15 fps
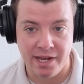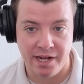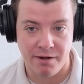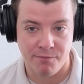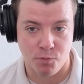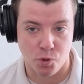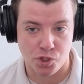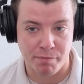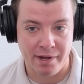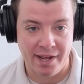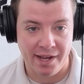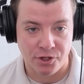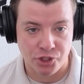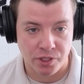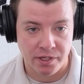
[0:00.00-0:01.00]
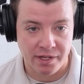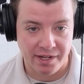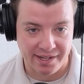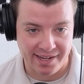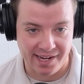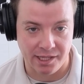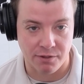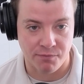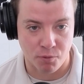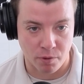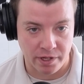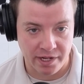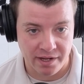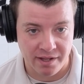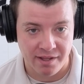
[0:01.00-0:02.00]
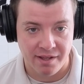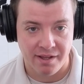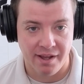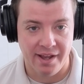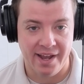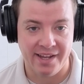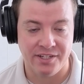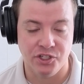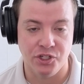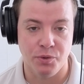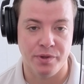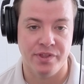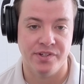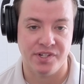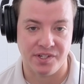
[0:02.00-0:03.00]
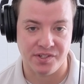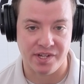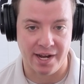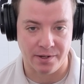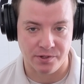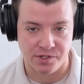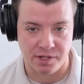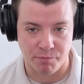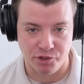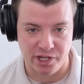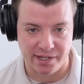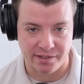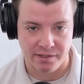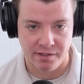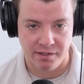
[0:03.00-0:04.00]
enforcement action in California had to do with this exact subject.